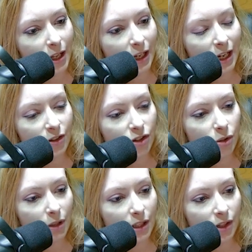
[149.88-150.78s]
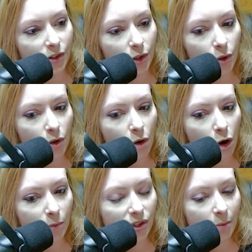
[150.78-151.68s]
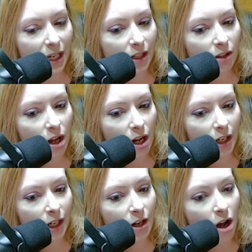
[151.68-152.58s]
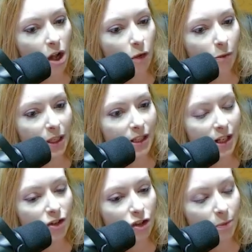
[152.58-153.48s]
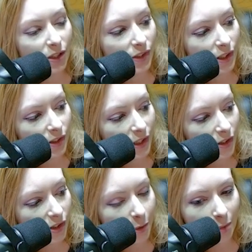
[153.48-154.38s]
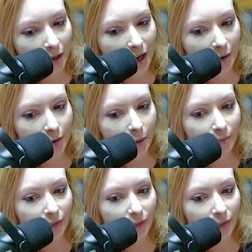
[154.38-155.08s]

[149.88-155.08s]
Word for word: In doing this, Uugo hopes to make Log and Olive play the instruments since proud.